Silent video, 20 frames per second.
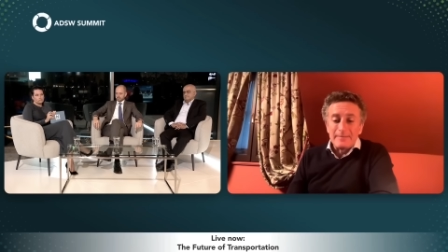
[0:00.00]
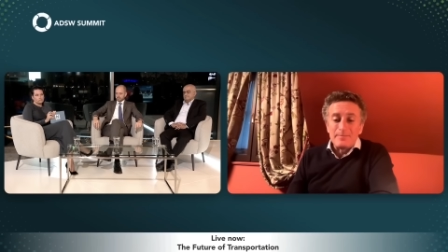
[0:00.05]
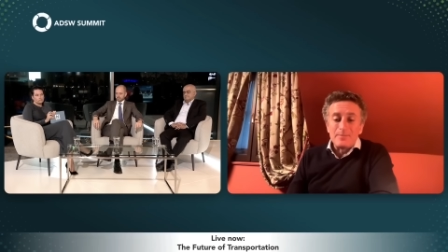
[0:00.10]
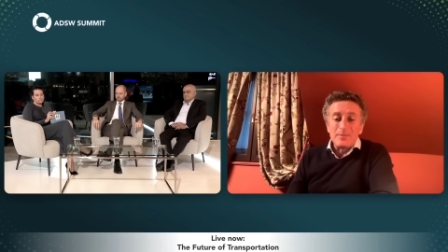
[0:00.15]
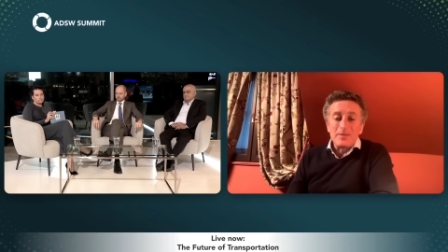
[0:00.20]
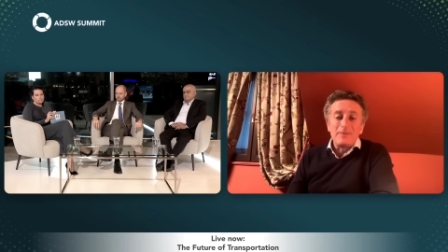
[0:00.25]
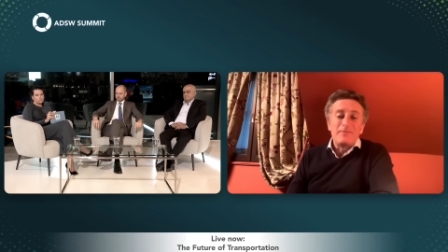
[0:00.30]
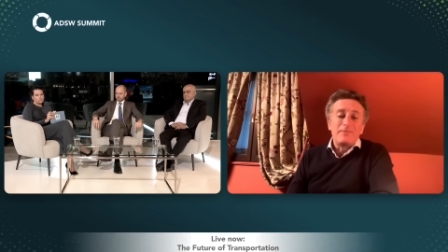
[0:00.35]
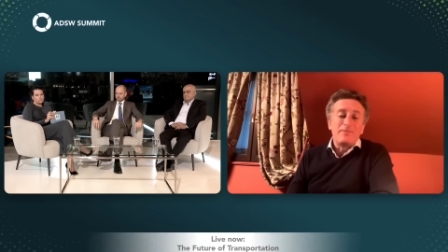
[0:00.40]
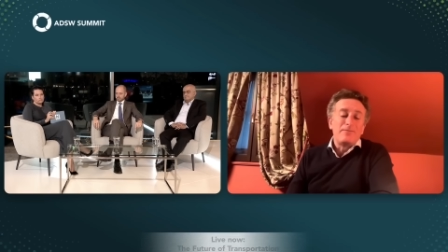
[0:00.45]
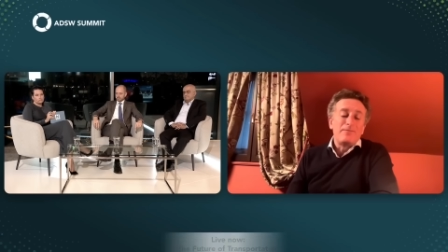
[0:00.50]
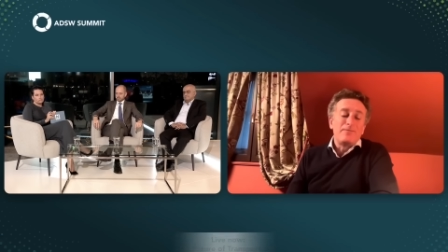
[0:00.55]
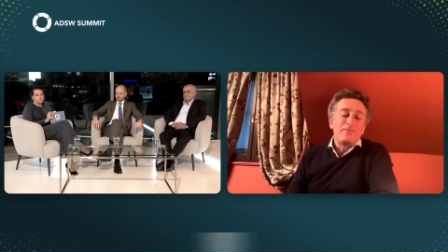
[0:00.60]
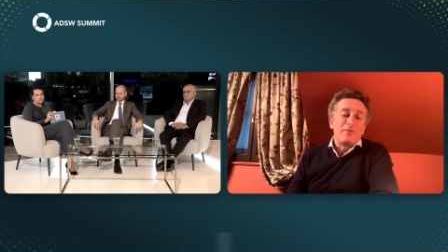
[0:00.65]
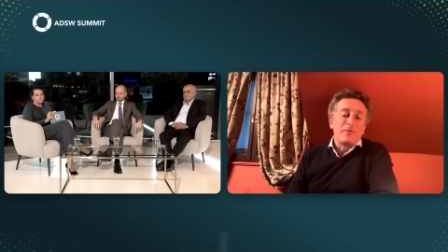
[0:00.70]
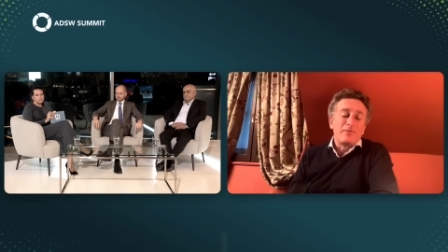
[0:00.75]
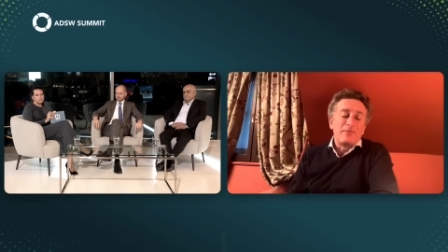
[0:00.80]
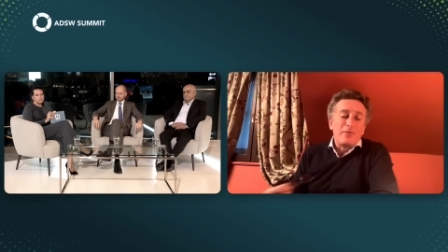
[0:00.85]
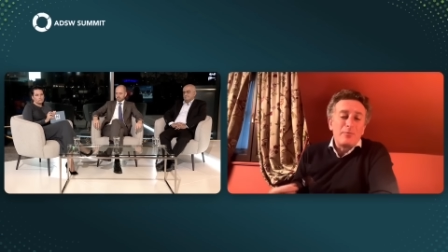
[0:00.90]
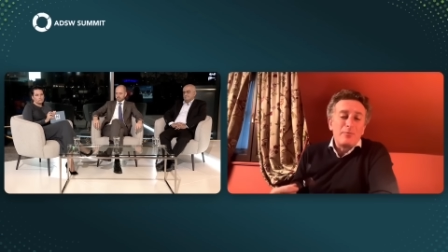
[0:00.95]

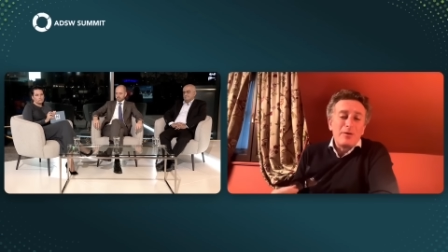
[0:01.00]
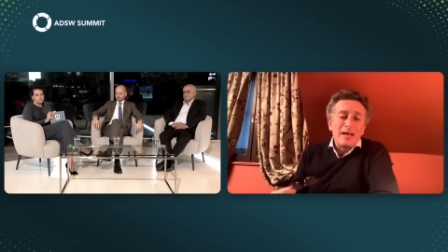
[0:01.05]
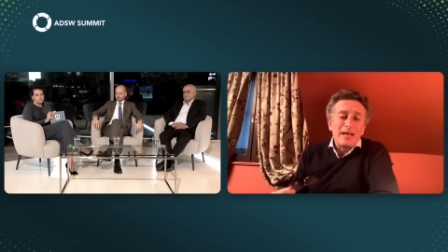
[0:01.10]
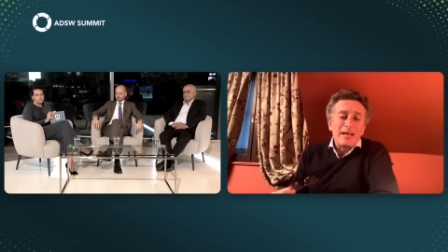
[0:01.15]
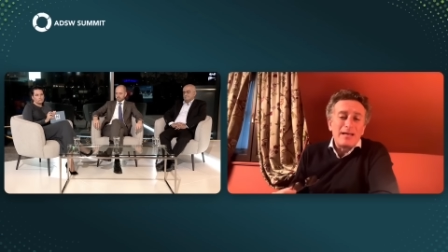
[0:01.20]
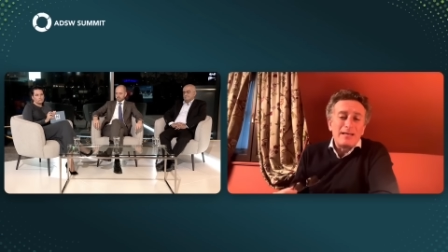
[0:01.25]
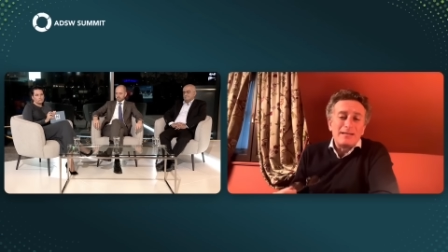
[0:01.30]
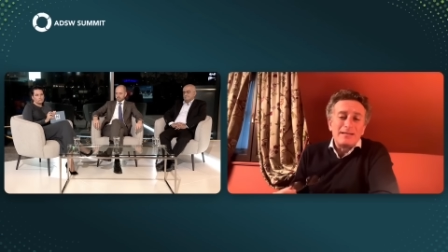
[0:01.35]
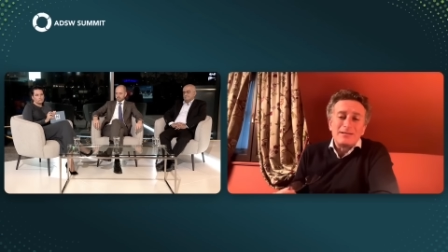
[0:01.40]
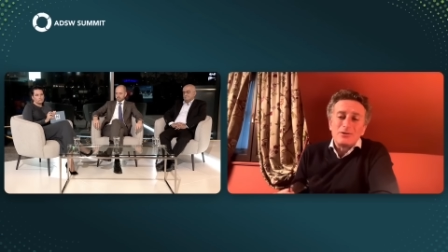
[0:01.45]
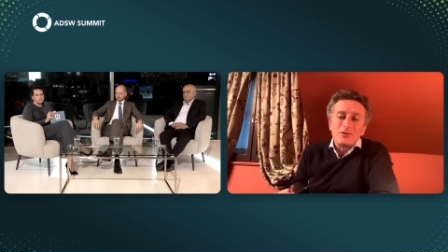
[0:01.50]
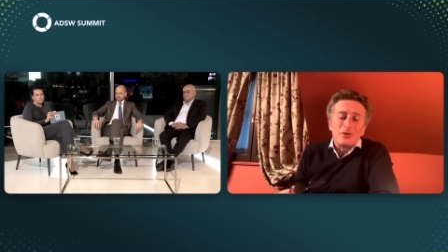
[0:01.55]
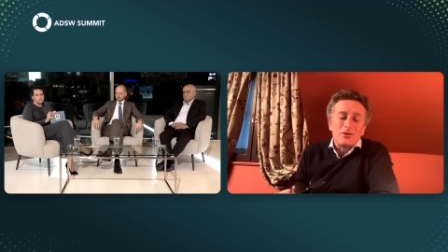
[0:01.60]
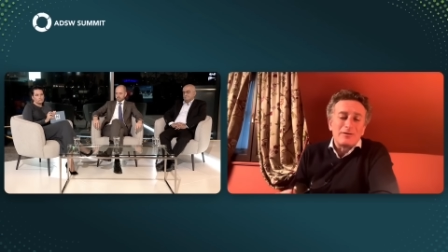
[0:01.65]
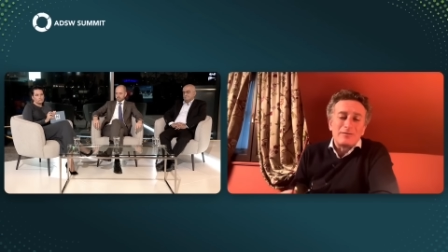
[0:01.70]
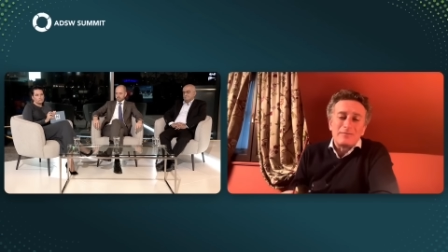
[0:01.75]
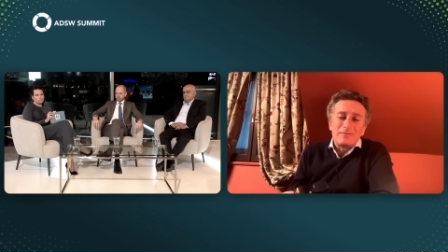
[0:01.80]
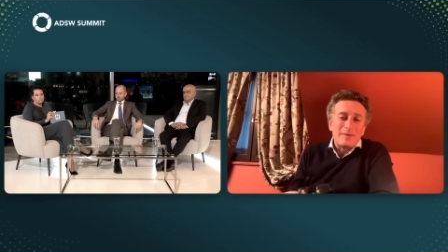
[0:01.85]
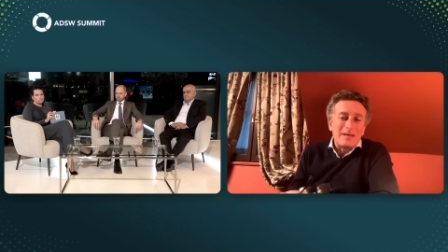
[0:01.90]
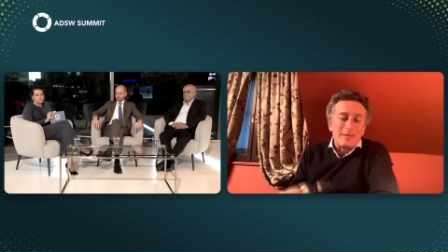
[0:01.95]
For Formula E, it's
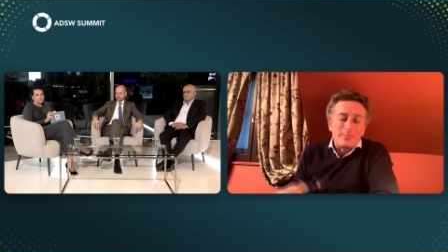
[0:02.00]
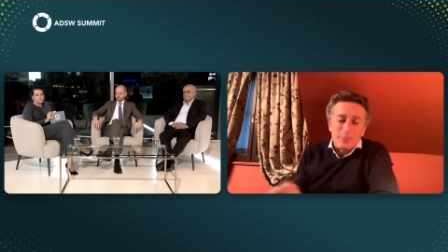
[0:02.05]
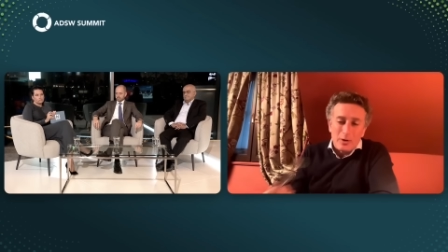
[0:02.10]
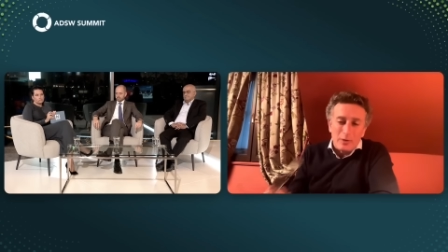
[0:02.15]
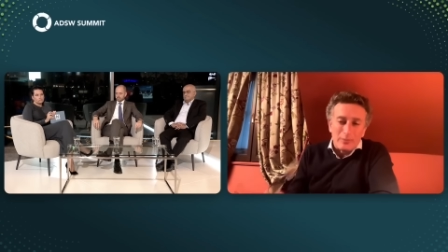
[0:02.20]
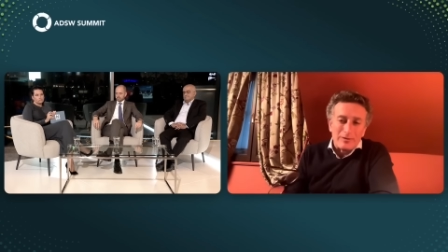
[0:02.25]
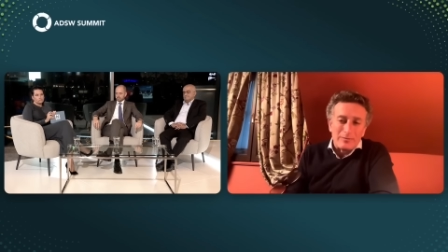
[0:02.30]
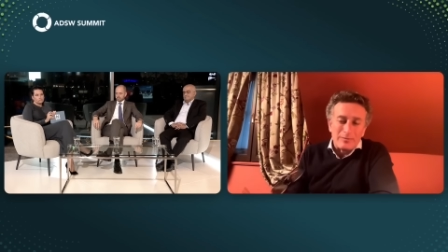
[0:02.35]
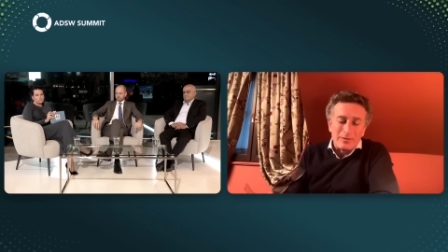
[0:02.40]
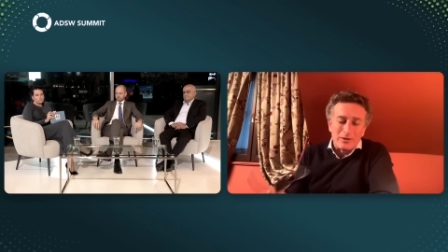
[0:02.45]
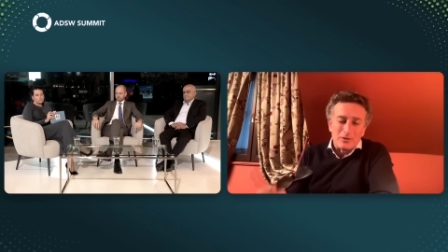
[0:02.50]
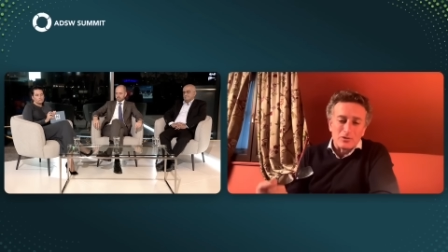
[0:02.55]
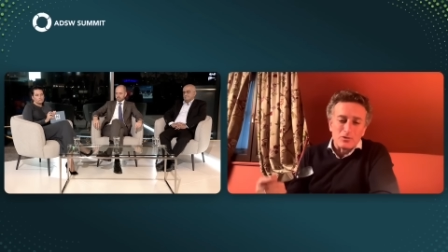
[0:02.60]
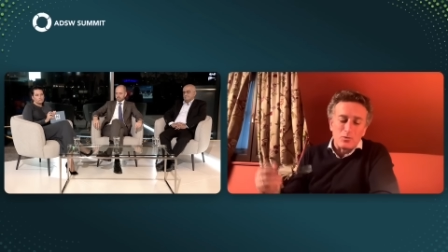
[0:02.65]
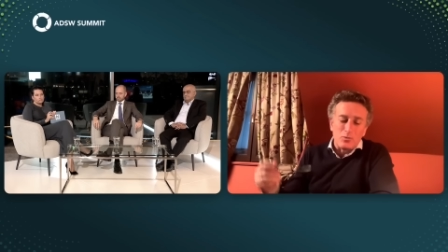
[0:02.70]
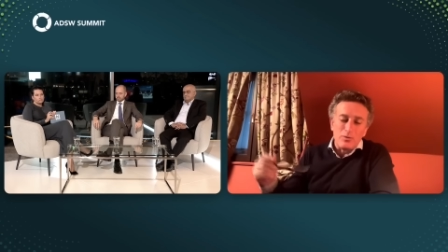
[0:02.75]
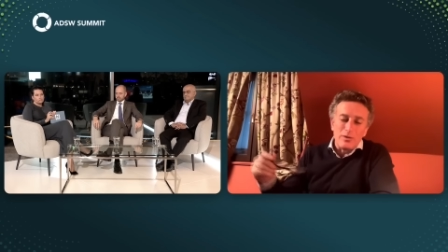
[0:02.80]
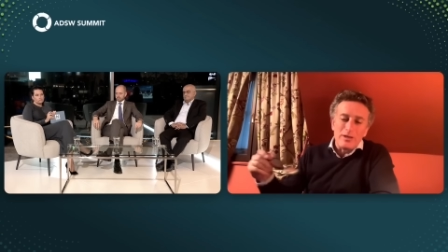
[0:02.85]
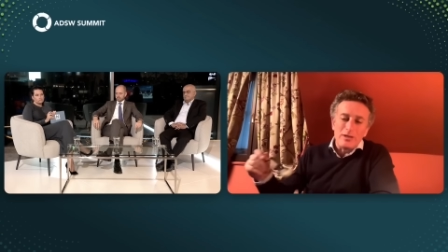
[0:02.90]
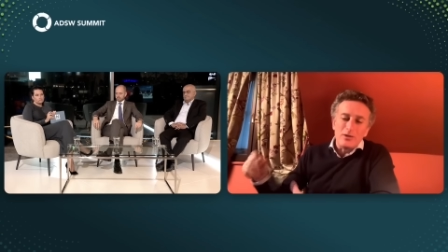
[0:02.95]
not a big problem
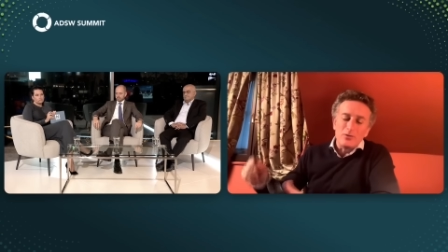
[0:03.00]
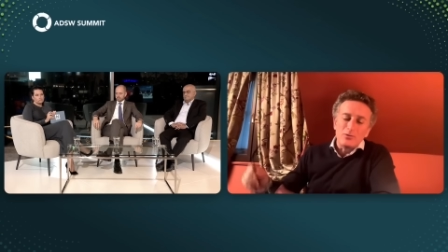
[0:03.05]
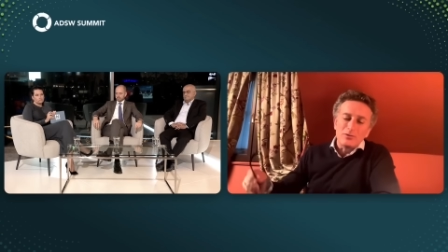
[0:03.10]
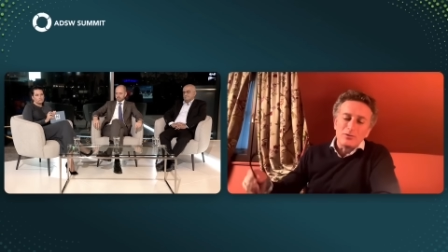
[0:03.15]
because we